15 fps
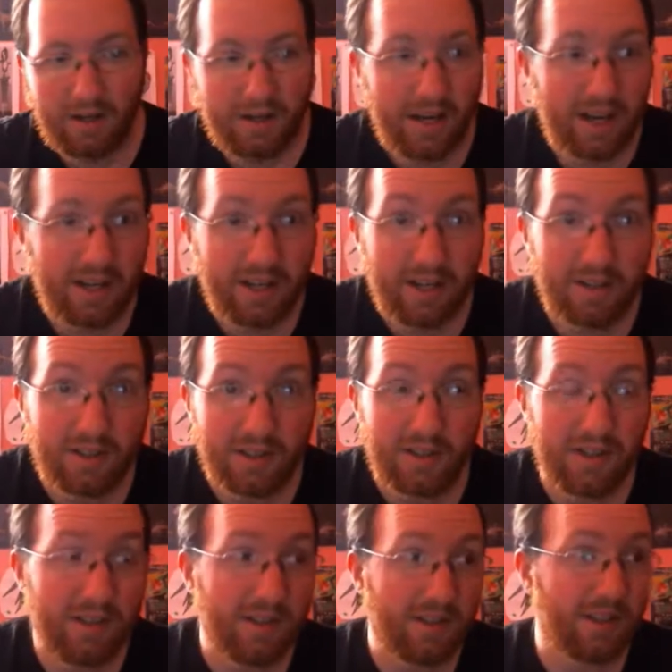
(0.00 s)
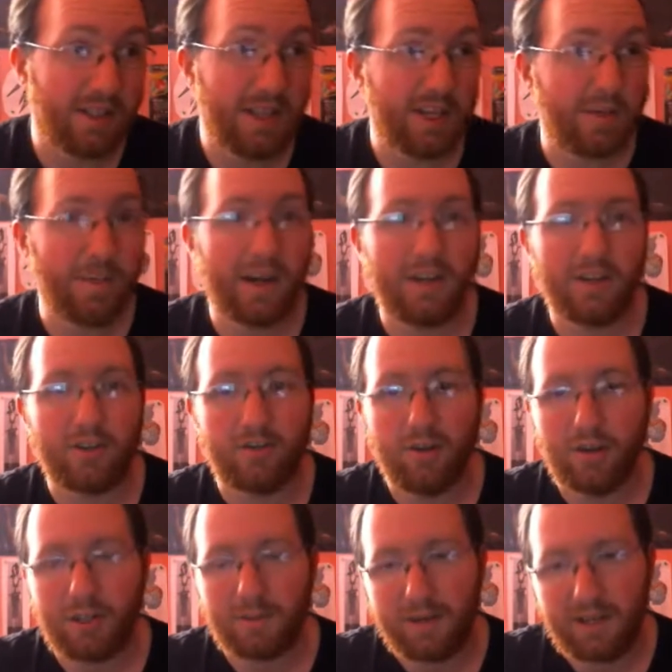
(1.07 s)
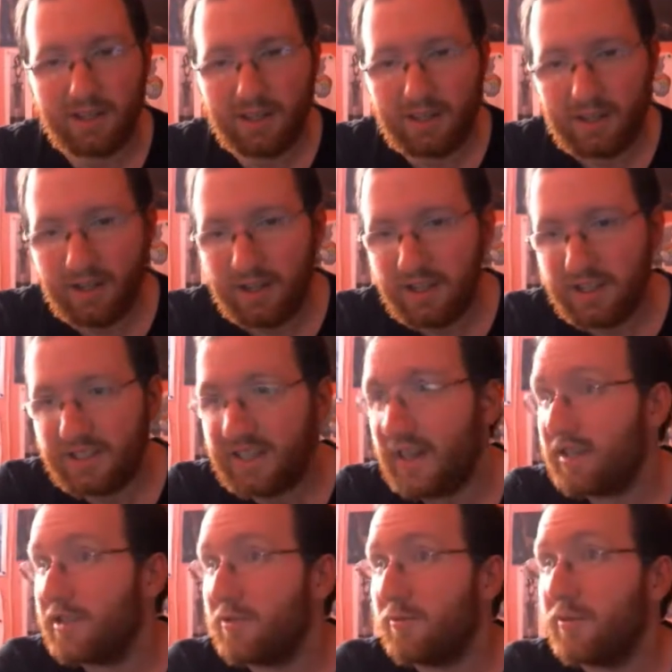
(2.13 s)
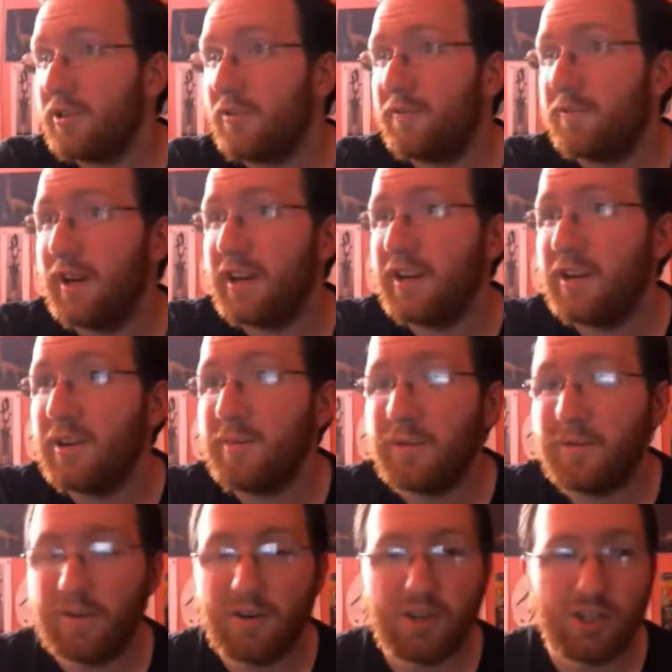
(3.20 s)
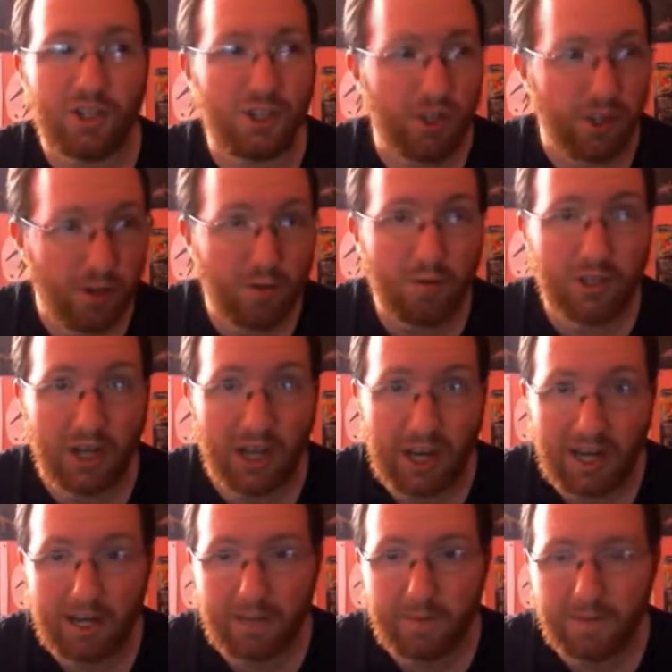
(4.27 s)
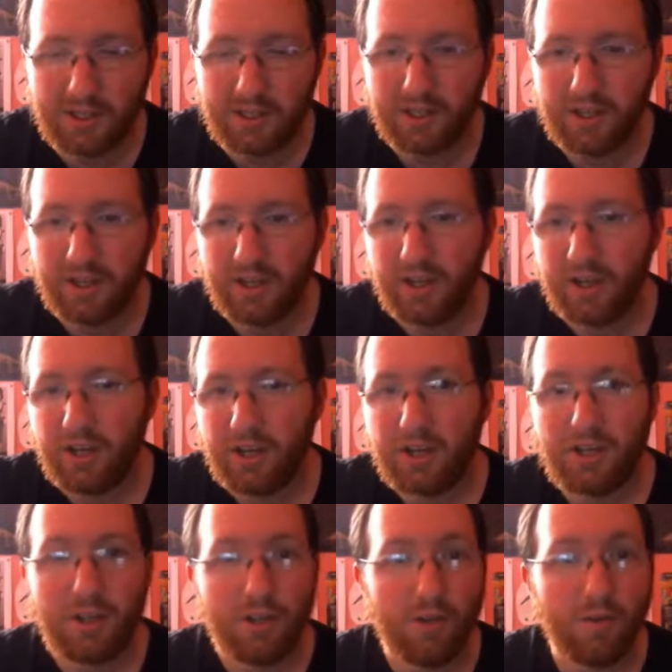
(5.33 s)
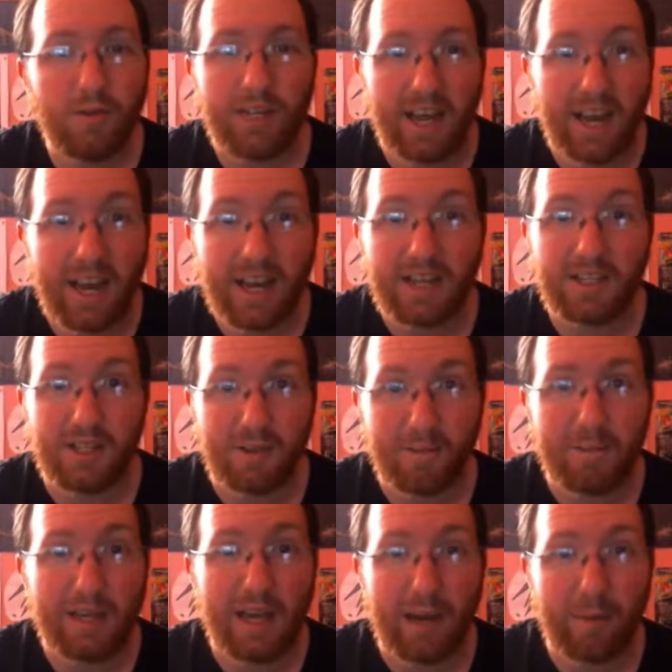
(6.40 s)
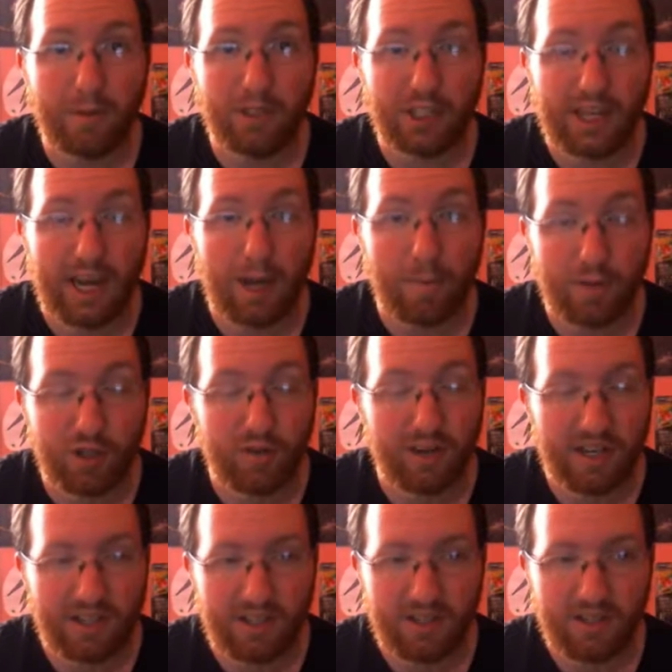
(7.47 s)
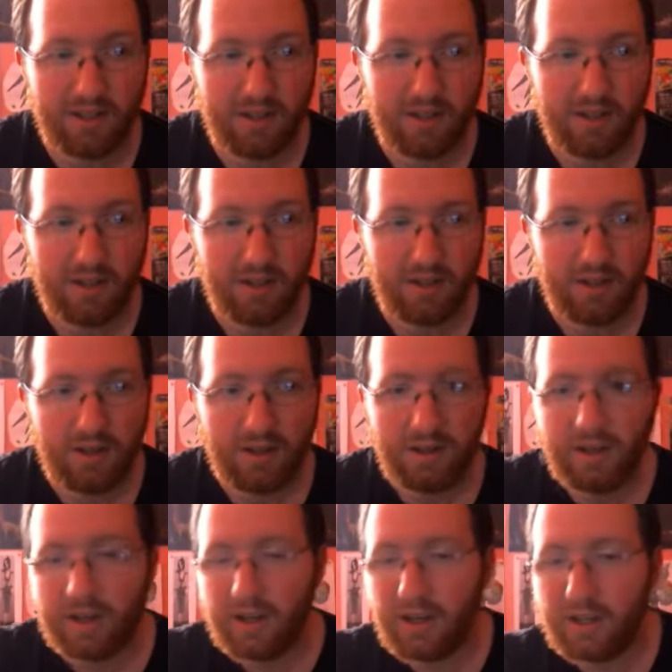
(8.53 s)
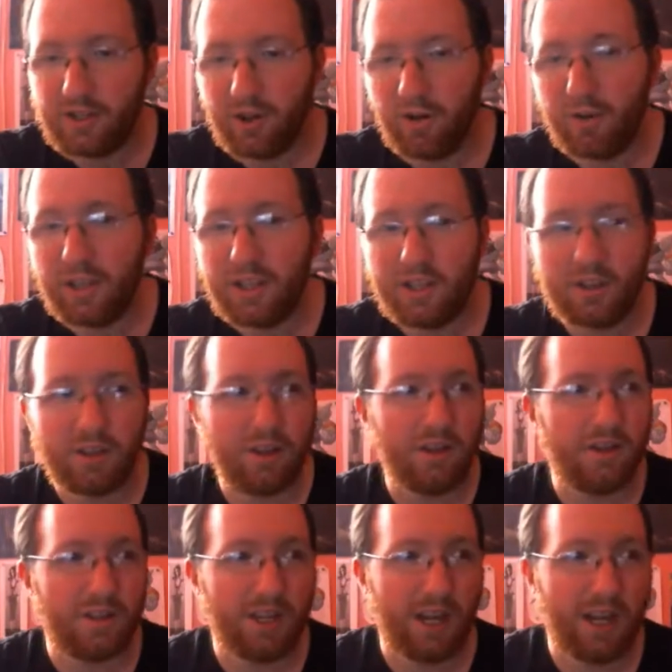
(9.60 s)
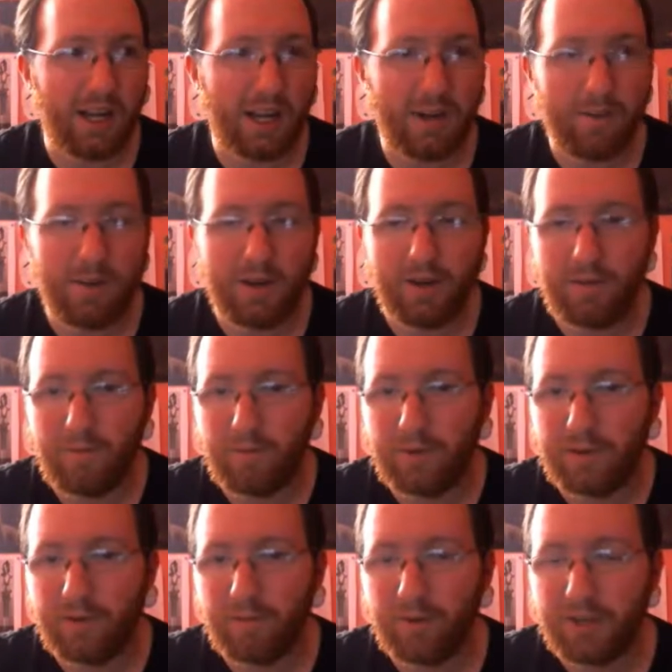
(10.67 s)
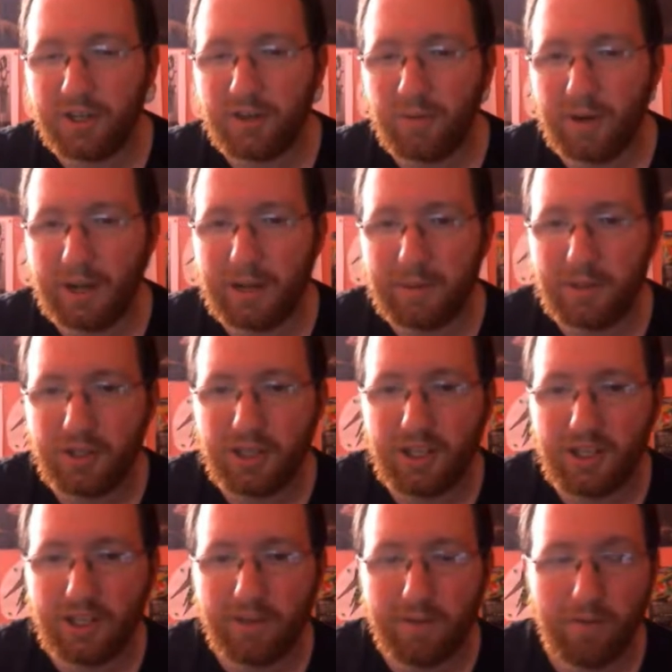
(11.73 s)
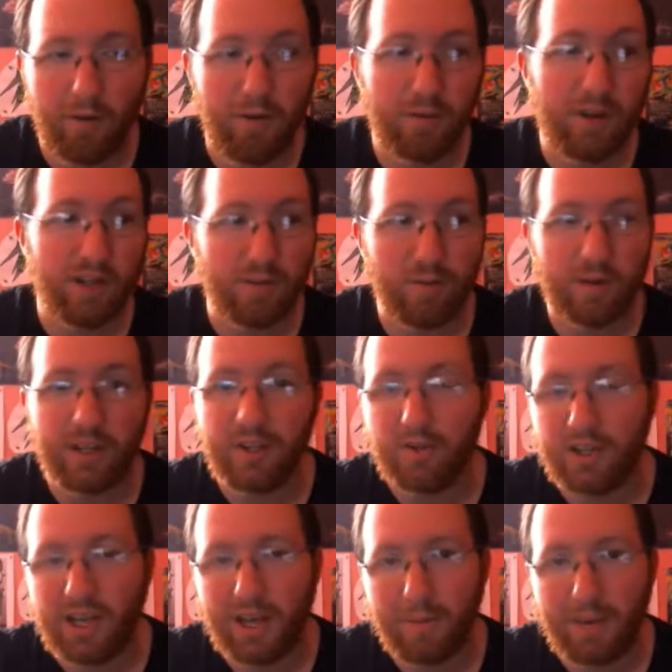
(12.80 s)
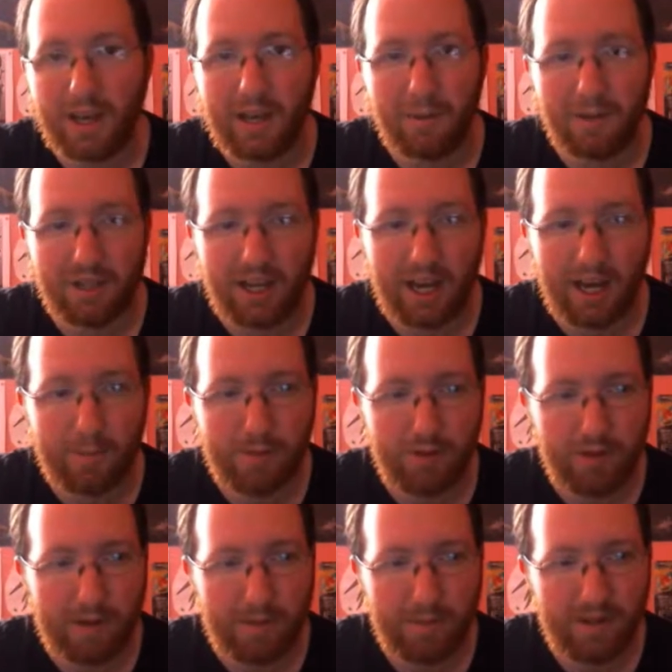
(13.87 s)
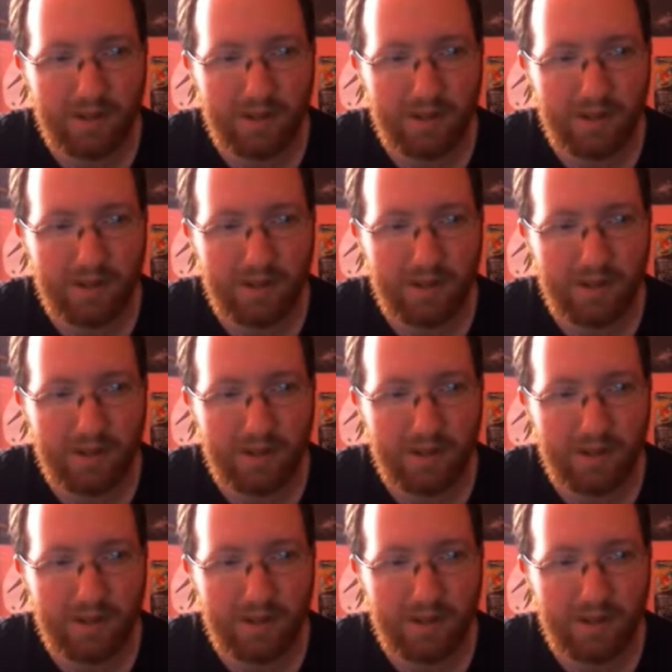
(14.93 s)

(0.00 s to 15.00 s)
Now here's the thing about Necrozma, that when you fight him the first 2 times, you can't be able to capture it. It's only the 3rd time, when you're working your way up to the Elite Four, is when you can be able to capture it.